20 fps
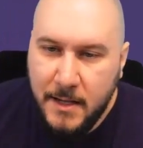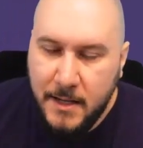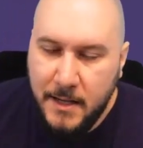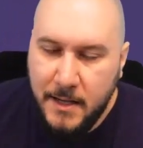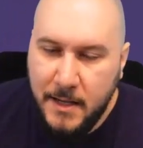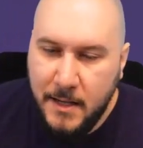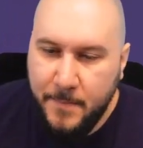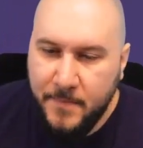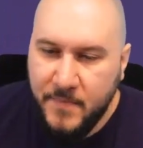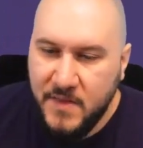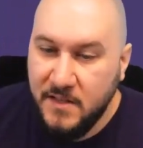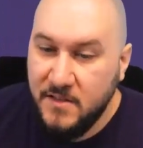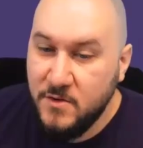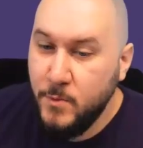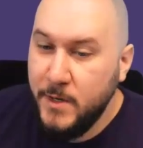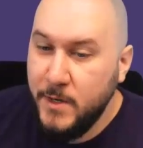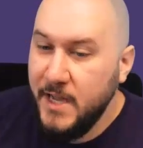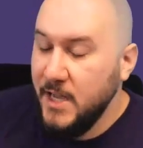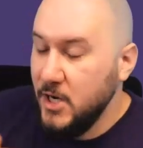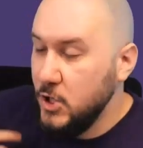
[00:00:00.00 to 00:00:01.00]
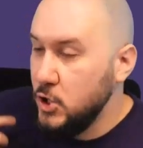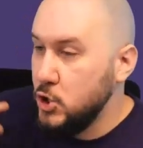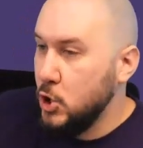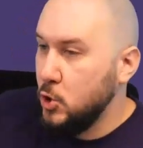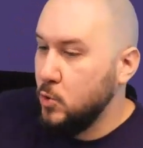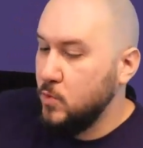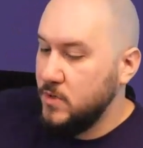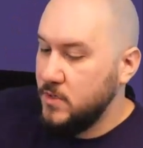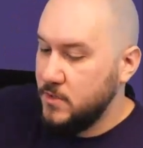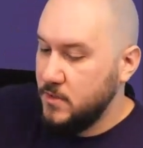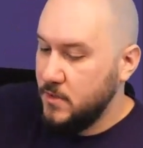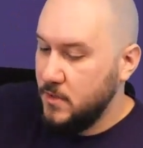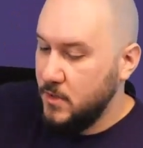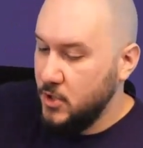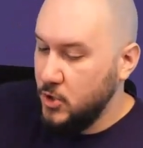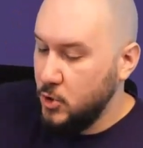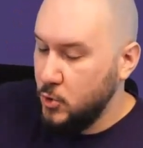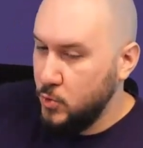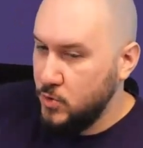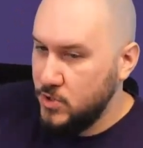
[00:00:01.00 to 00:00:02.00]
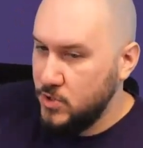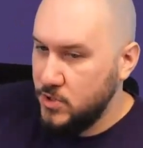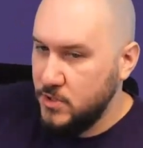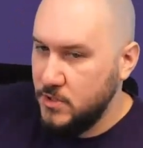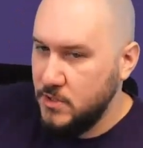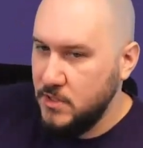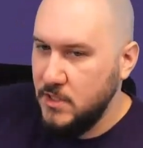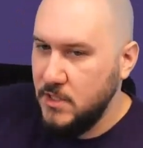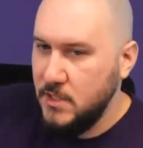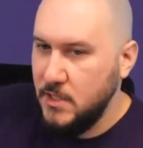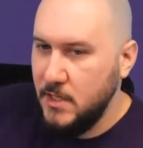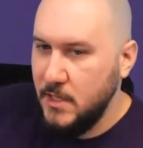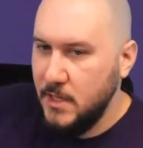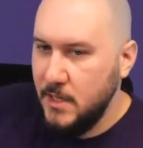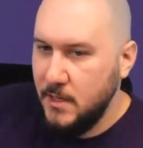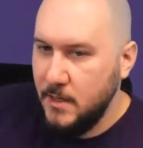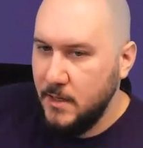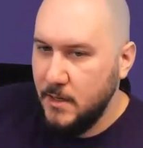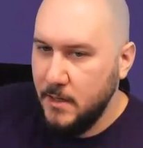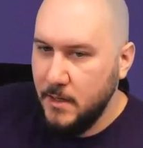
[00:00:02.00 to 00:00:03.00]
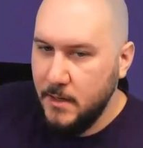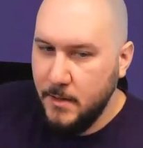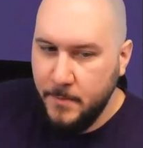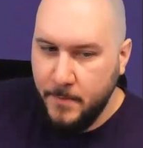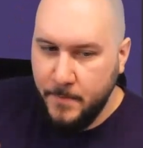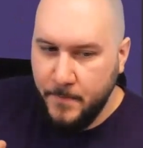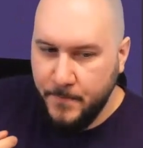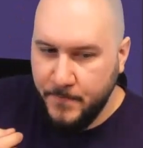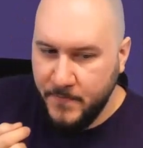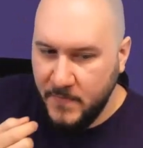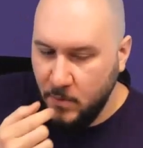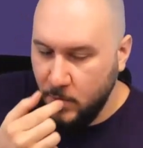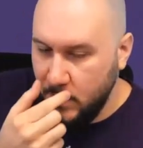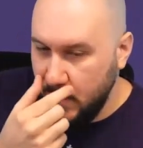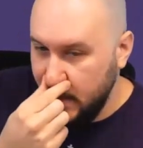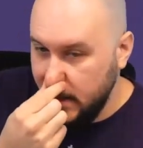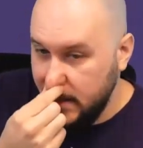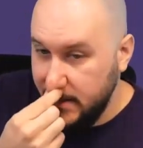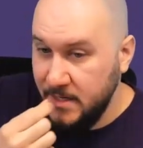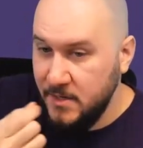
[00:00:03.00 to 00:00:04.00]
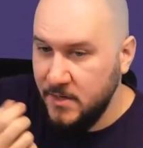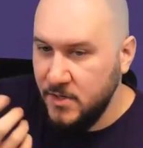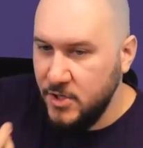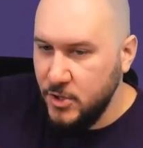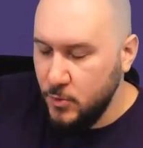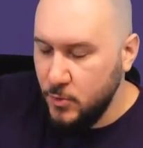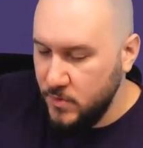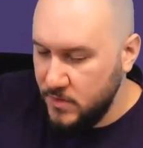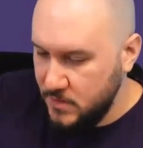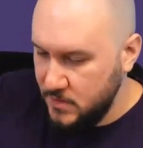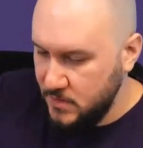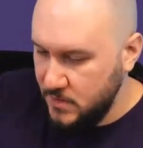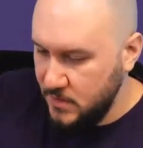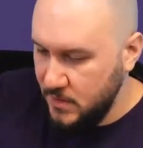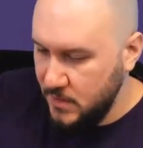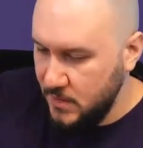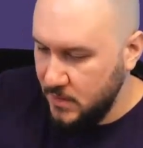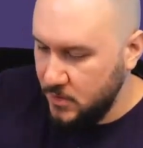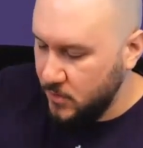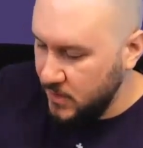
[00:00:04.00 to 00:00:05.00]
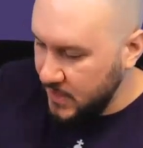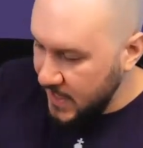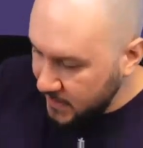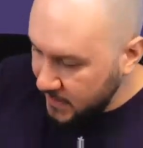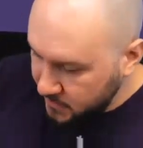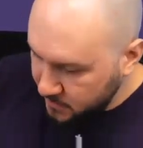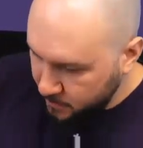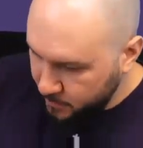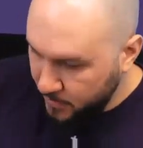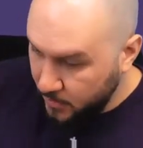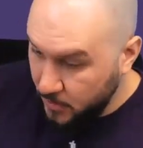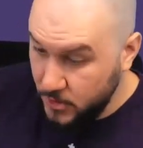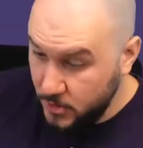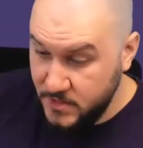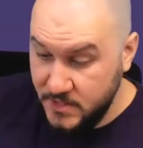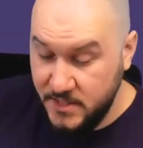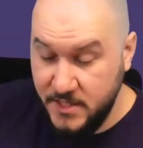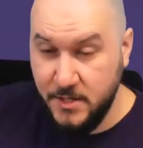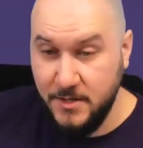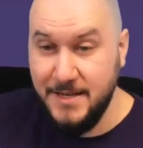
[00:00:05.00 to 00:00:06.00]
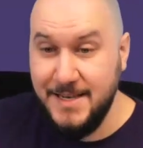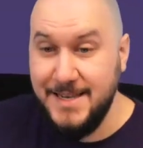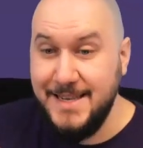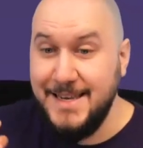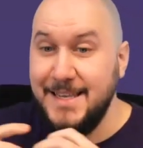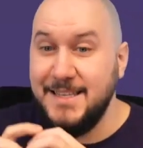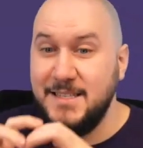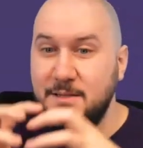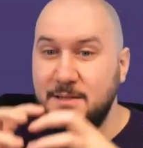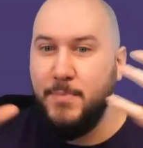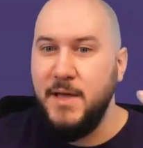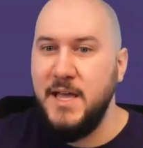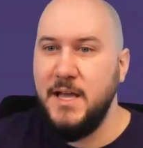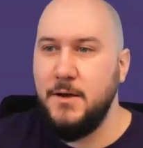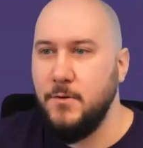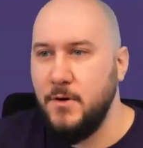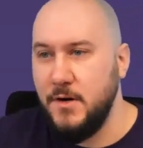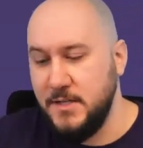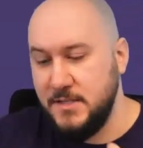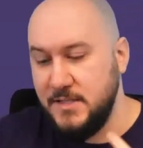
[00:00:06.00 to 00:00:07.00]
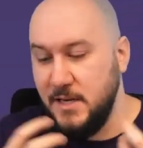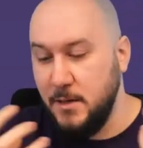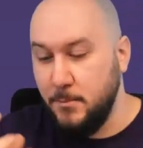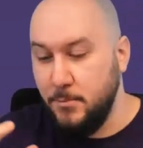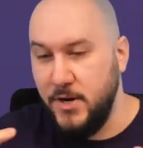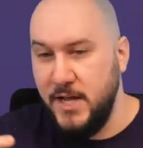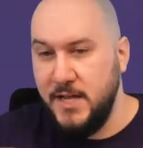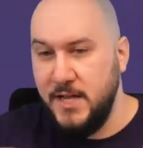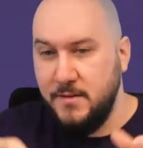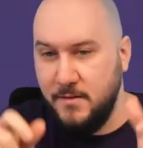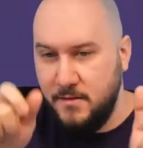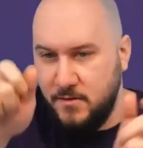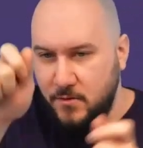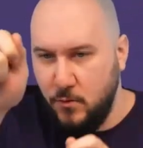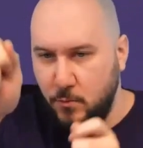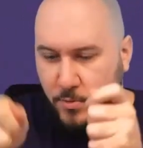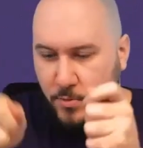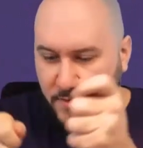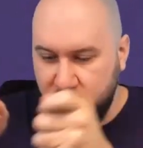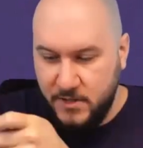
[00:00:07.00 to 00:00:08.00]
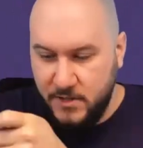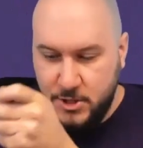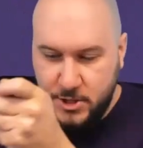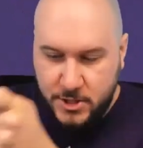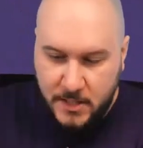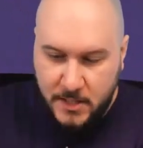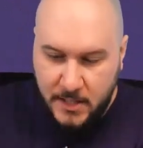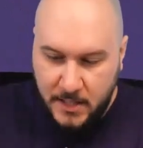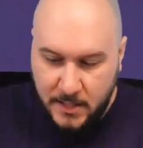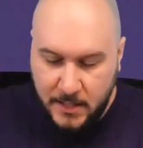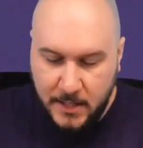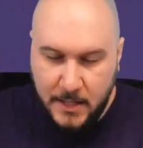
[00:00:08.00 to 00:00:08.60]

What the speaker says: That's why I don't use the, I didn't use the connector parts here this big, or I celebrated to positioning,